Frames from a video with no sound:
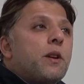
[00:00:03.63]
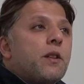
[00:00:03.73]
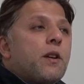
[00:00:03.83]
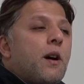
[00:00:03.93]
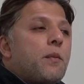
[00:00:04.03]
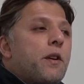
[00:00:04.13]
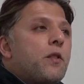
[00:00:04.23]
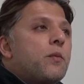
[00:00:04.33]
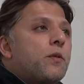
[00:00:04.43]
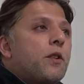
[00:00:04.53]
we in the operating
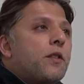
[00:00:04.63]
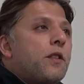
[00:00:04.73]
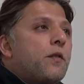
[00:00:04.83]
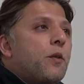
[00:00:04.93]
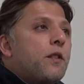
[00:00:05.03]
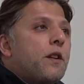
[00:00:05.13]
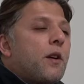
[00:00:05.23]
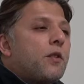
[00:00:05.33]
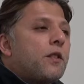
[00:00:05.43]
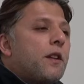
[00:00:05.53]
room 13, 14
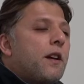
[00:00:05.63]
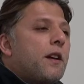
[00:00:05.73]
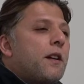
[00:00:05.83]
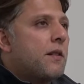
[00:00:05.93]
hours a day.